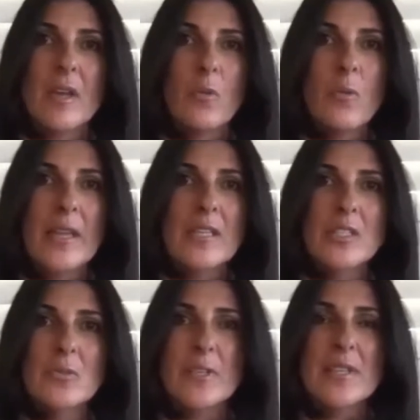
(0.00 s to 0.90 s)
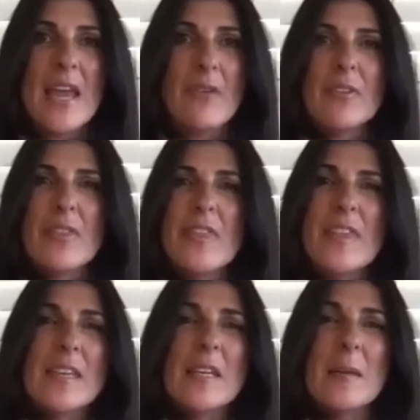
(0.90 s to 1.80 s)
Wendy's would never
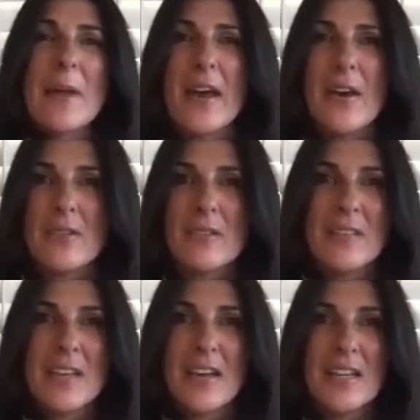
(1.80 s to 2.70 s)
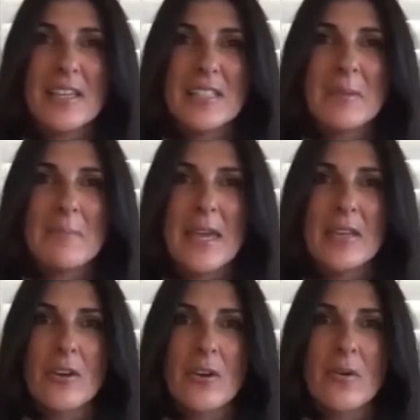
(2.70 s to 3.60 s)
think about cutting a
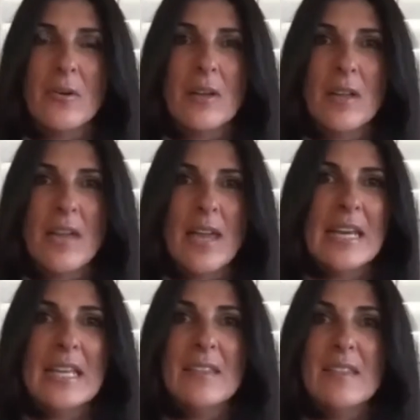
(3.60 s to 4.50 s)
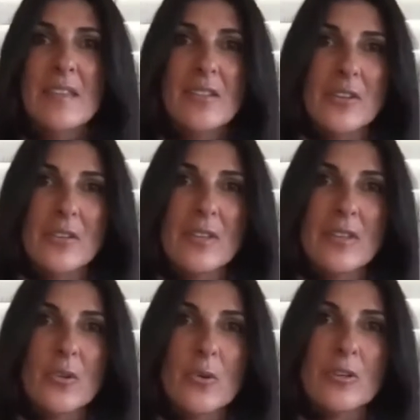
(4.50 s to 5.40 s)
tomato any thinner than
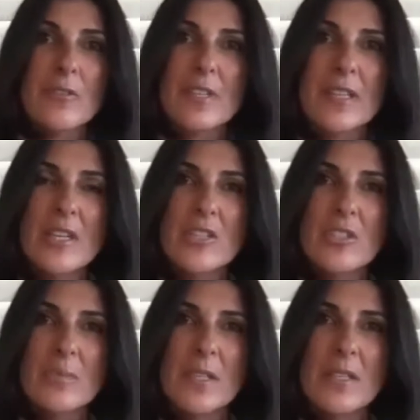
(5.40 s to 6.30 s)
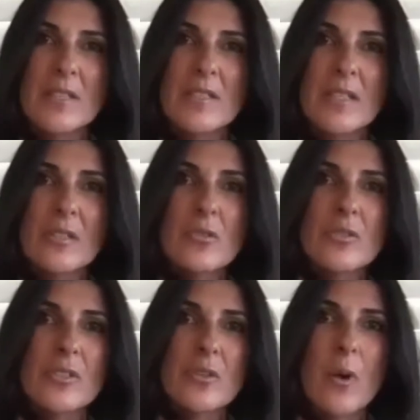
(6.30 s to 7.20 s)
1/4 of an inch because they'd
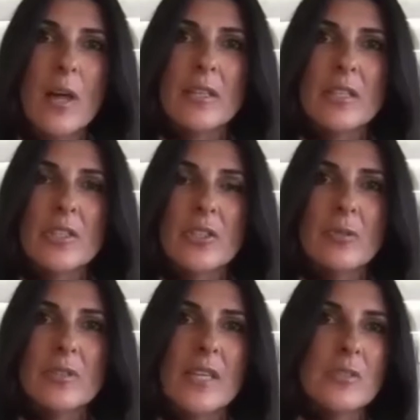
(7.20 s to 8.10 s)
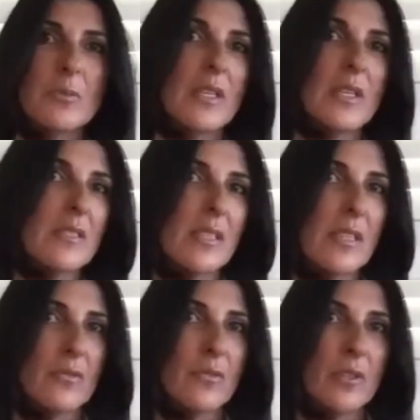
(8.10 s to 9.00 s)
lose their quality cue, and that's what they
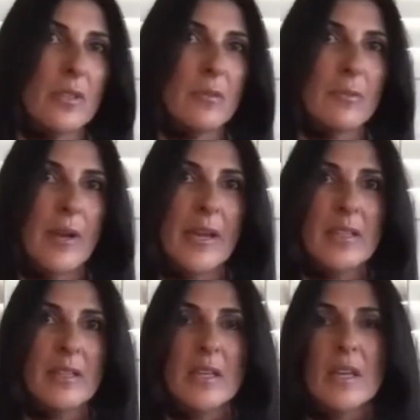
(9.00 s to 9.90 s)
stand for, right?